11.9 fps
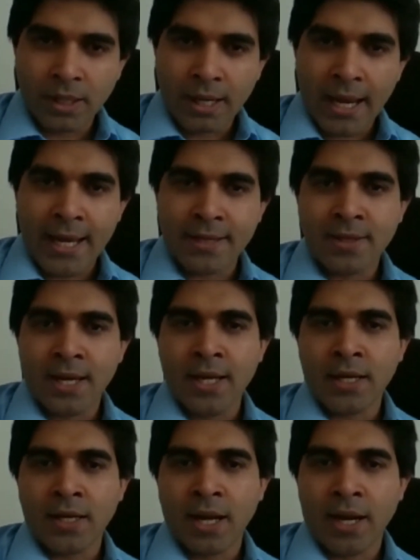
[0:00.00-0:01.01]
And
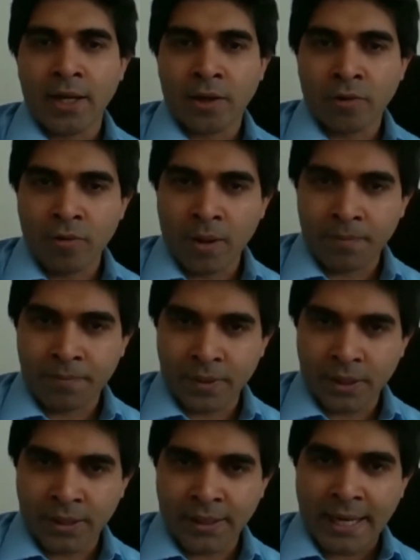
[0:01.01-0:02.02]
then I grew up
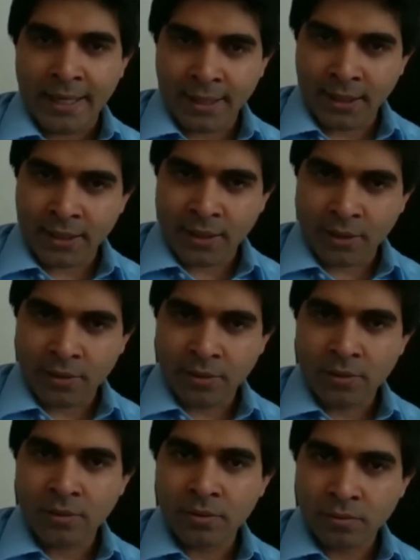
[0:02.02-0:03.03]
in Calcutta,
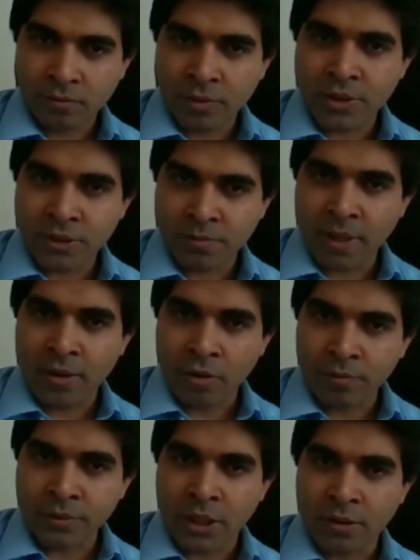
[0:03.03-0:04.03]
which is my
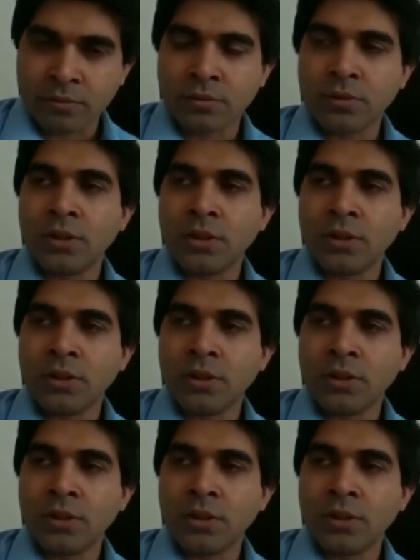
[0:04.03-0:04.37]
hometown.